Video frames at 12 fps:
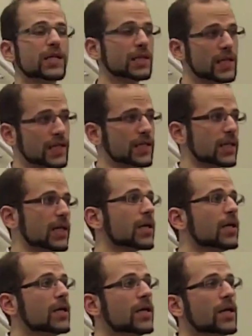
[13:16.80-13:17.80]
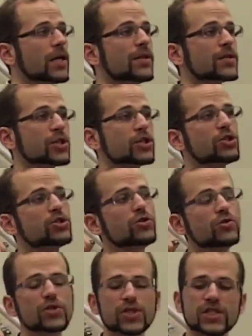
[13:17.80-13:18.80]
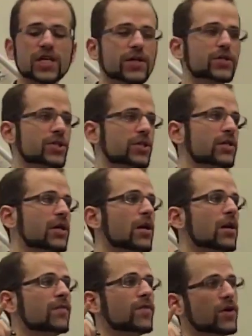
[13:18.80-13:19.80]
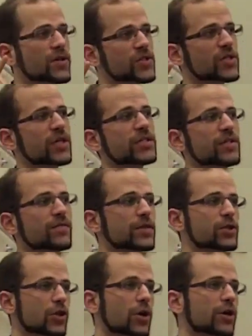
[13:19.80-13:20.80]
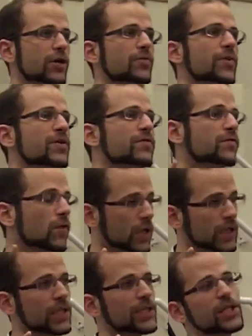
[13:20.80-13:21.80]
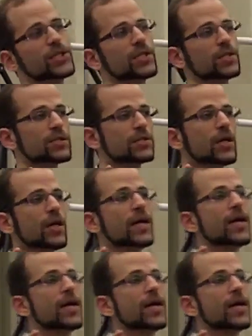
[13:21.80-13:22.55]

but enlightening. And there's a huge section of all the scientific jargon written for clinicians.